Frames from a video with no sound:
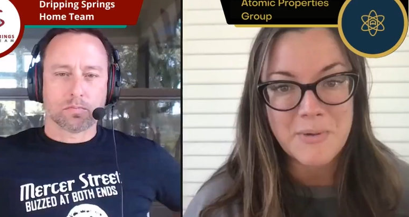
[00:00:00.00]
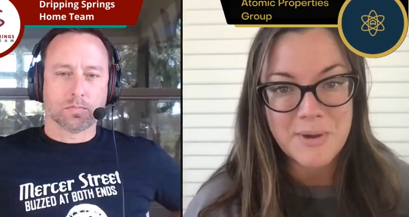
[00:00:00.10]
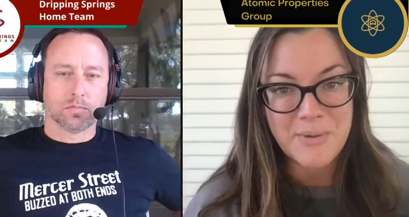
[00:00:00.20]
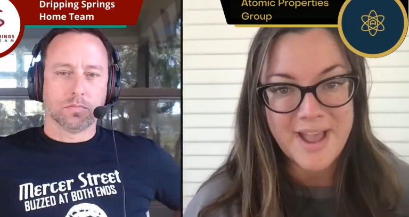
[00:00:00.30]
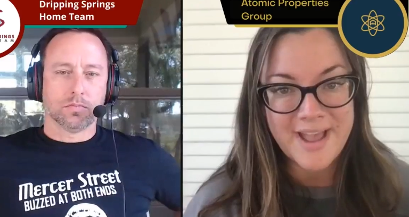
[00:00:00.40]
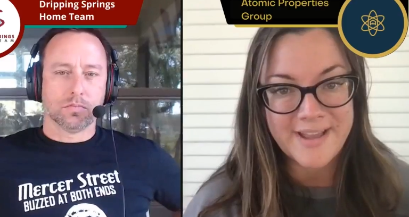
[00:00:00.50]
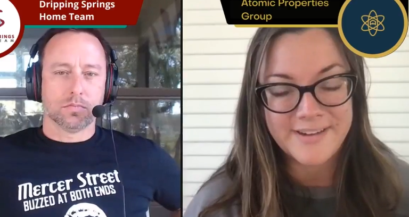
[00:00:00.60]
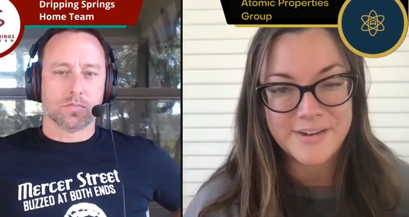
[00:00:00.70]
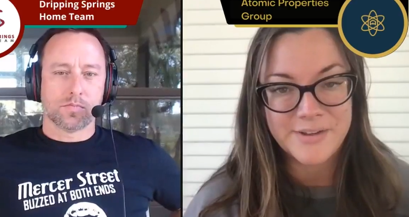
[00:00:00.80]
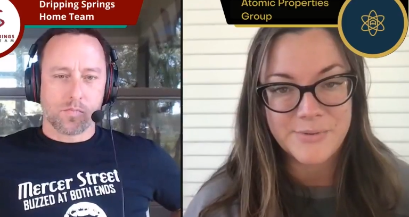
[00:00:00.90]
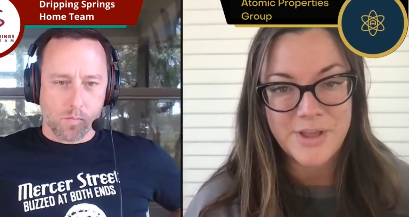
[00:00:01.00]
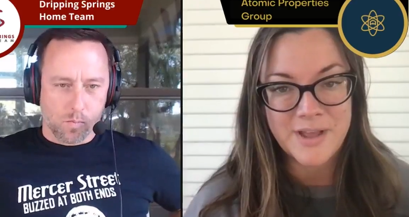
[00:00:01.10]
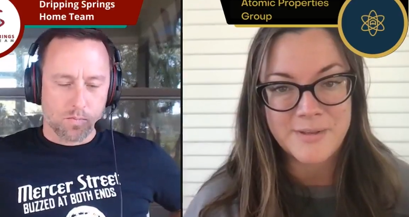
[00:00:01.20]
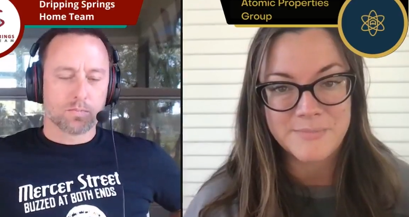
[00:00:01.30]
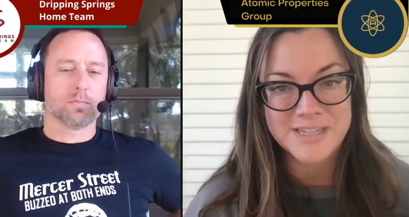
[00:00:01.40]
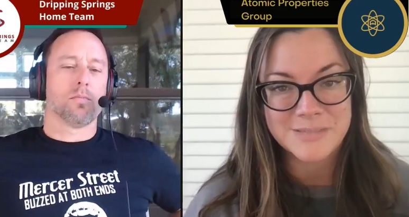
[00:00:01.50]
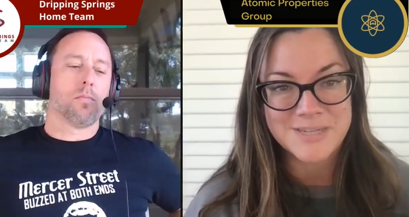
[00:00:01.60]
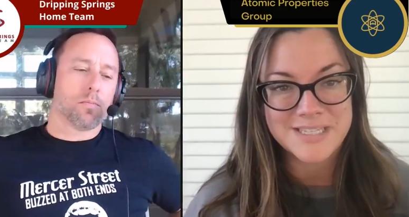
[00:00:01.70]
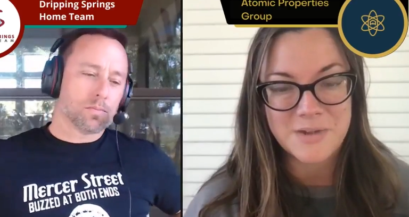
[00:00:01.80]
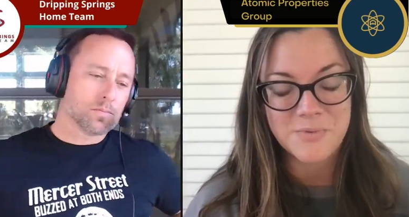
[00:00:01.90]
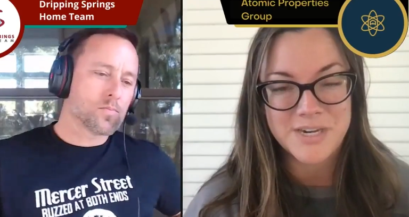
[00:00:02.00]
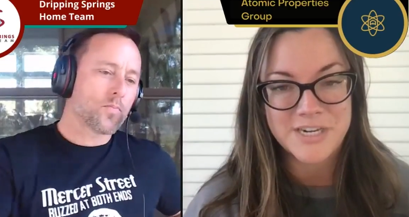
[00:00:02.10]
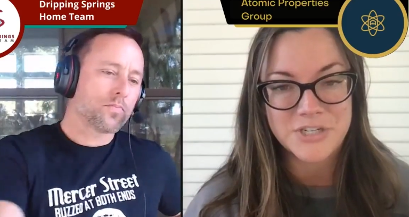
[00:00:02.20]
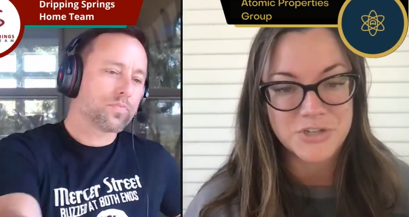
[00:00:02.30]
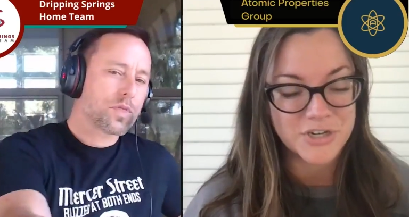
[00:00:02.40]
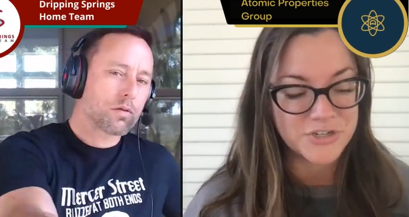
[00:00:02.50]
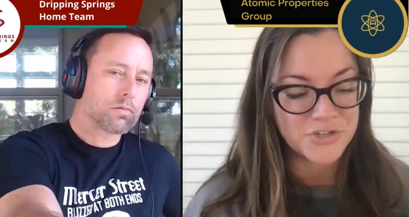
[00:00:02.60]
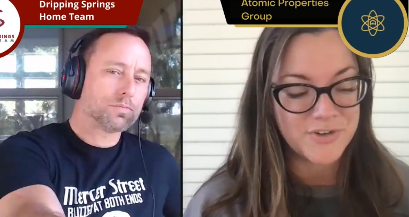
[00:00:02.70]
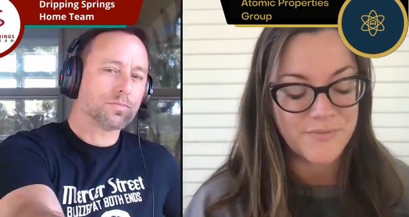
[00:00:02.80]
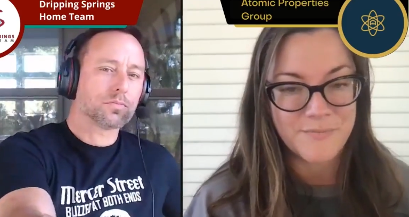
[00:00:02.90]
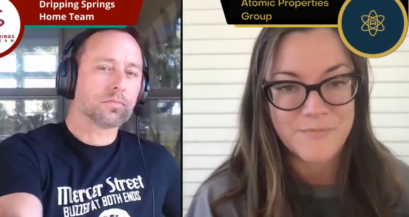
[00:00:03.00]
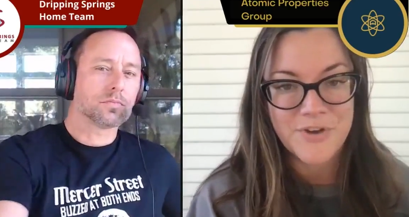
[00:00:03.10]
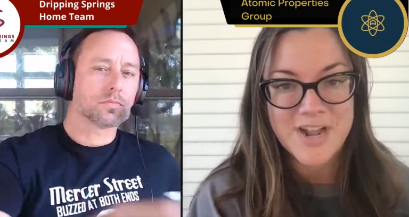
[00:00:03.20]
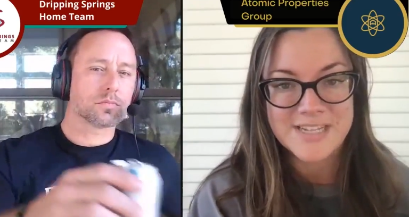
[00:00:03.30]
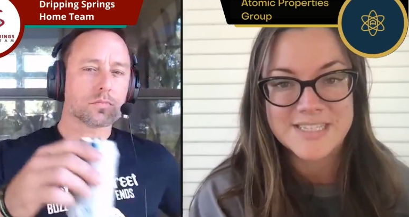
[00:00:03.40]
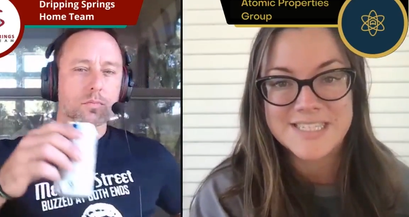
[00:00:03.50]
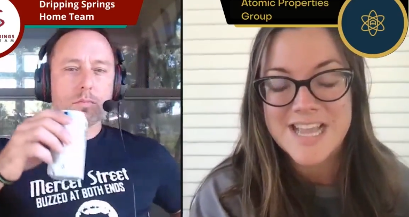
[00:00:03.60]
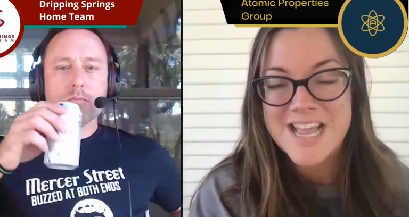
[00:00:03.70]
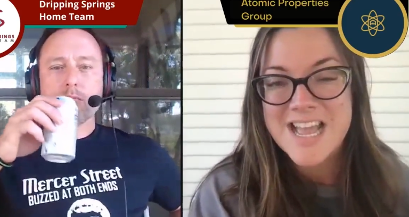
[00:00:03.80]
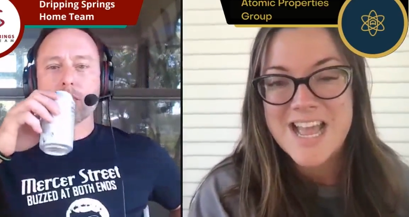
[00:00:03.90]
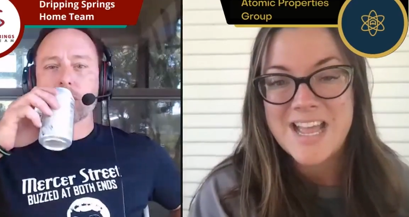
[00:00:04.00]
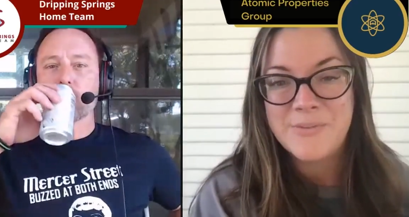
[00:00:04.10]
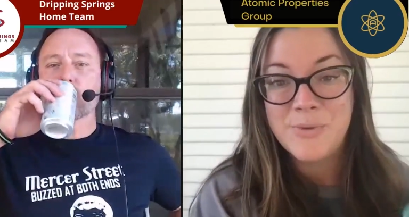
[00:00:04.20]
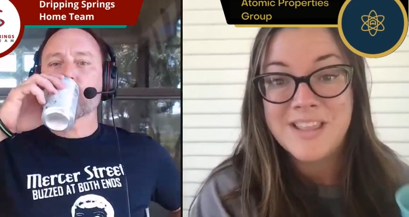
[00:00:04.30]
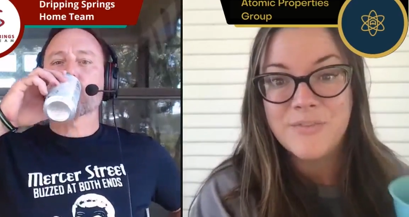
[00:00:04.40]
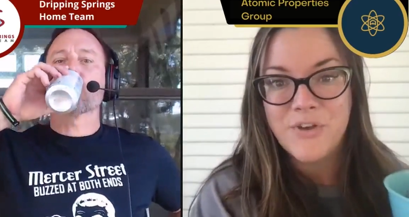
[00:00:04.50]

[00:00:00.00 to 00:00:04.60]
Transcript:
Speaker 1: Arrowhead. Um, my son wanted a trick or treat from friends, with